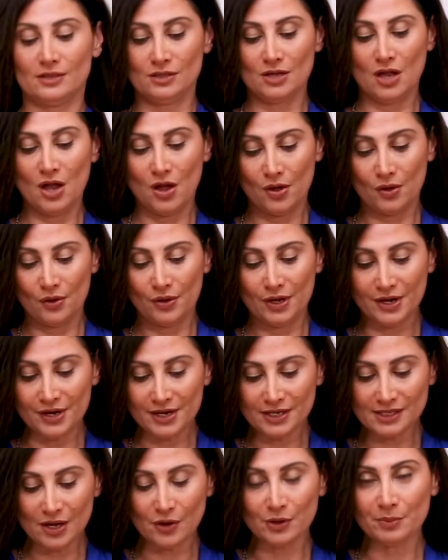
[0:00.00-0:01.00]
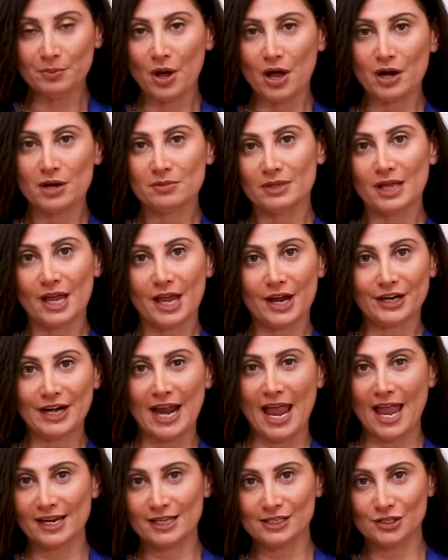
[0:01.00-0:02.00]
so here's our bottom
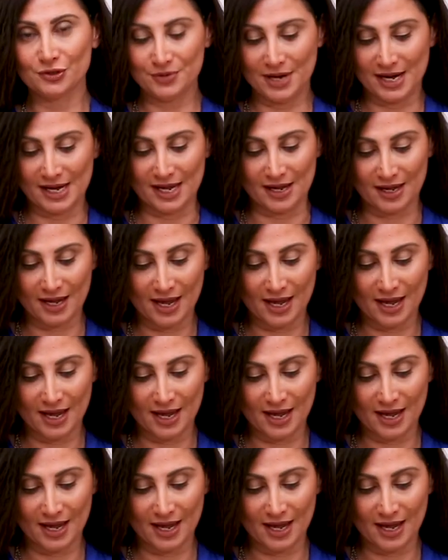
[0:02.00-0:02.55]
layer and it's ready.